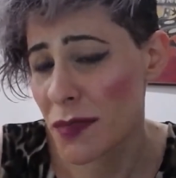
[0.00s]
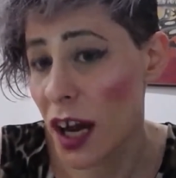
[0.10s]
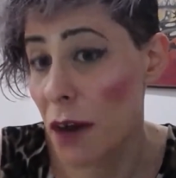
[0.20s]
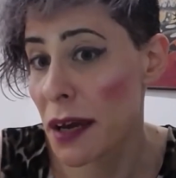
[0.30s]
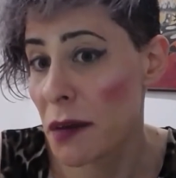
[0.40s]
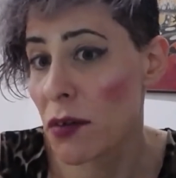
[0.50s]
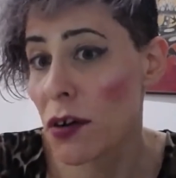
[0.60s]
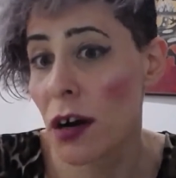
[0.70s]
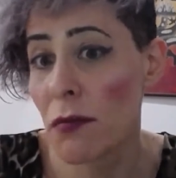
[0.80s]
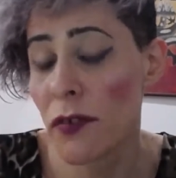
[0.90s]
a bit more
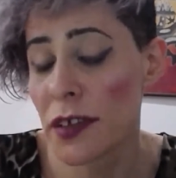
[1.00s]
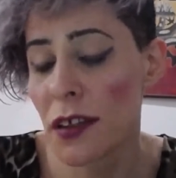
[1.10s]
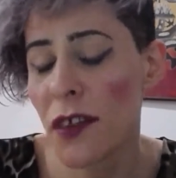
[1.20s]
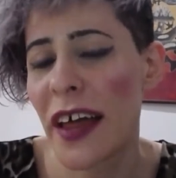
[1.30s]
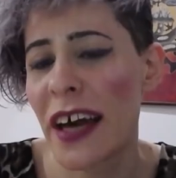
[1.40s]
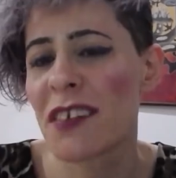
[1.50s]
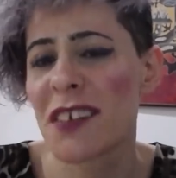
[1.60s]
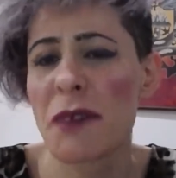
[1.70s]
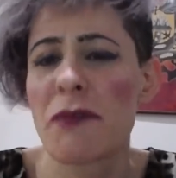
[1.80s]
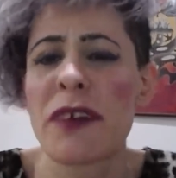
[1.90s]
confident than that, because
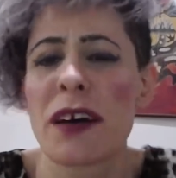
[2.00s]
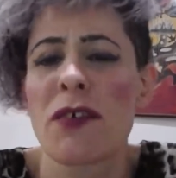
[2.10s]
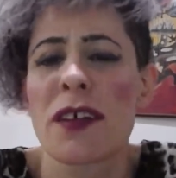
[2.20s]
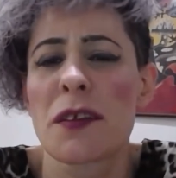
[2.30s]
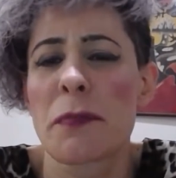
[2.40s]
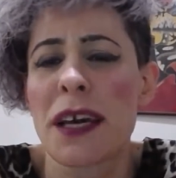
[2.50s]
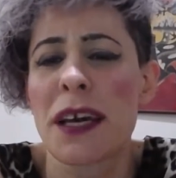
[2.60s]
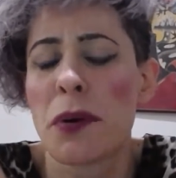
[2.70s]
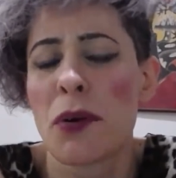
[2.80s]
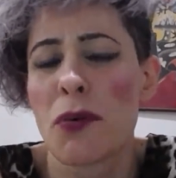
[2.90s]
I don't feel that the
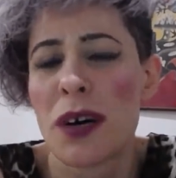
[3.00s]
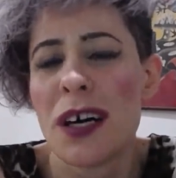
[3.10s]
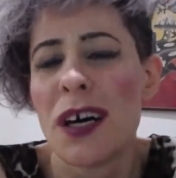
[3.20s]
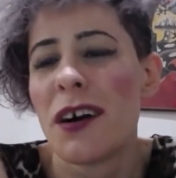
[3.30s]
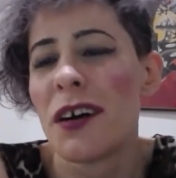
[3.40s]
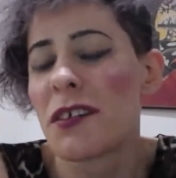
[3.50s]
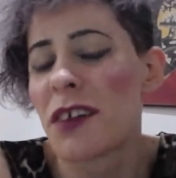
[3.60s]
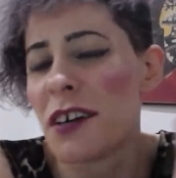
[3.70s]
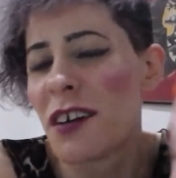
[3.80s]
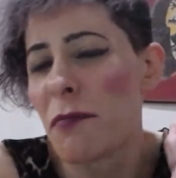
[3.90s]
people who you're
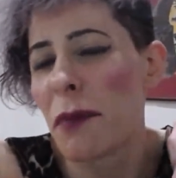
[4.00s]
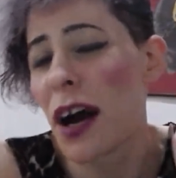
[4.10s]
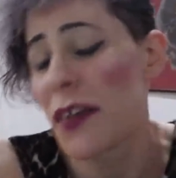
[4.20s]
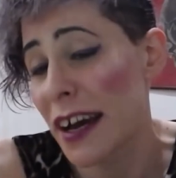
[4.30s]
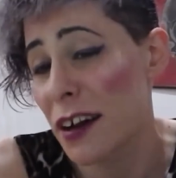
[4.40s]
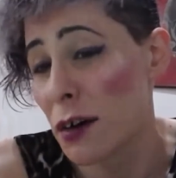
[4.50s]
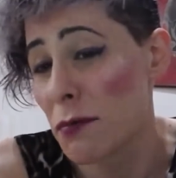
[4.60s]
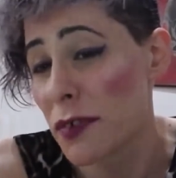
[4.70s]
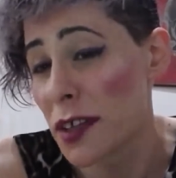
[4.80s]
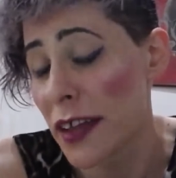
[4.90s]
turned off by are that confident.